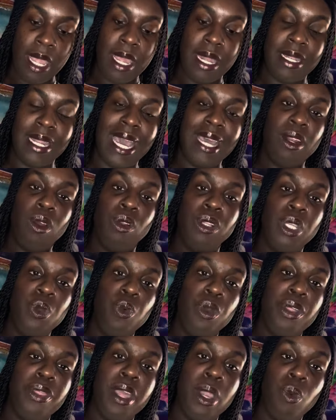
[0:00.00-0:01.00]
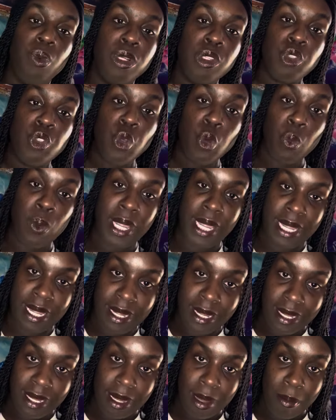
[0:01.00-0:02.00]
Not only were they doing
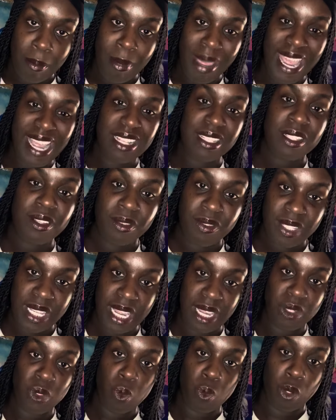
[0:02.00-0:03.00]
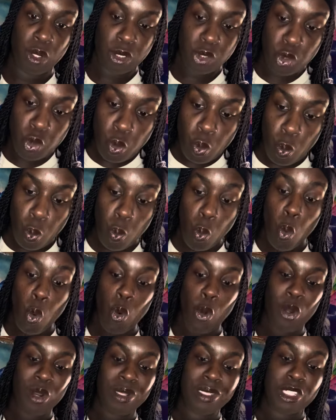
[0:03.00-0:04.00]
massive candle work
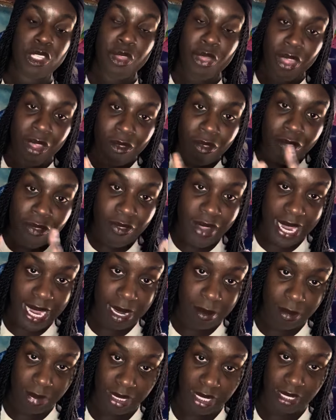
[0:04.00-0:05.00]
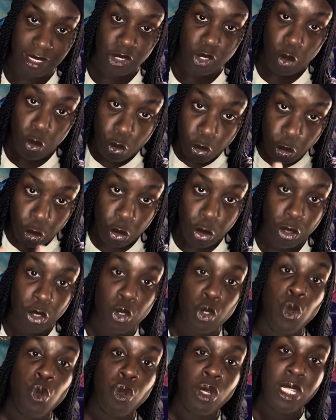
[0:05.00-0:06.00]
towards the family, so your
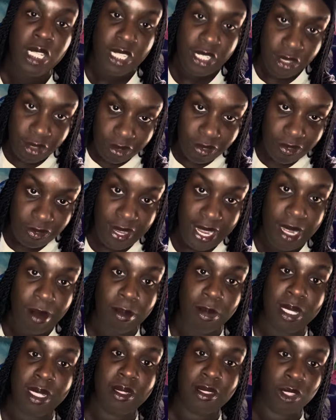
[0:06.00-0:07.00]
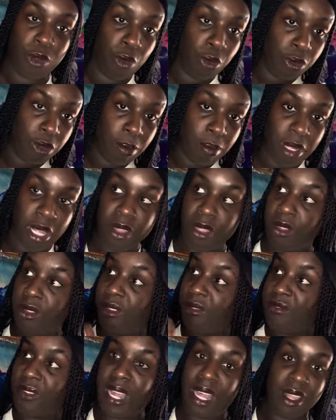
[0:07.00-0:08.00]
nuclear family, so the mother, the
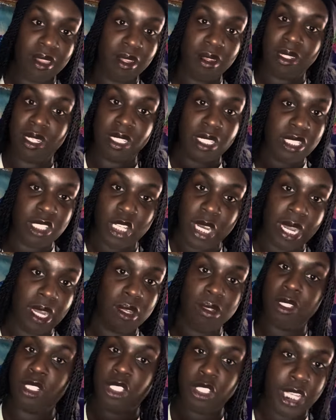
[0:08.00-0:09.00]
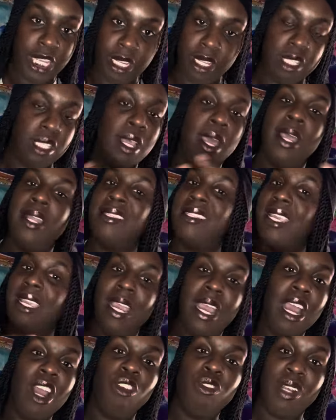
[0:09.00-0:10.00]
father, the child, the kids, take it
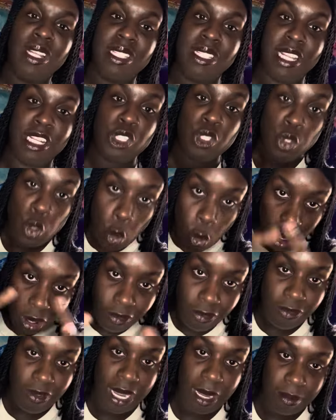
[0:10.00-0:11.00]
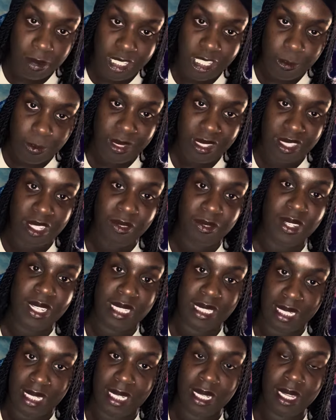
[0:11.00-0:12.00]
how it resonates, your family
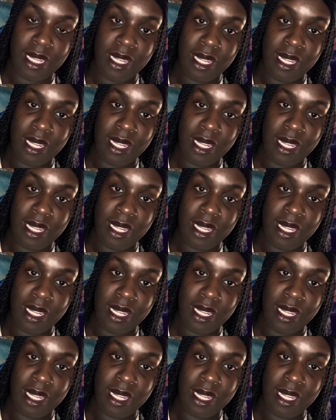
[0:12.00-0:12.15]
specifically,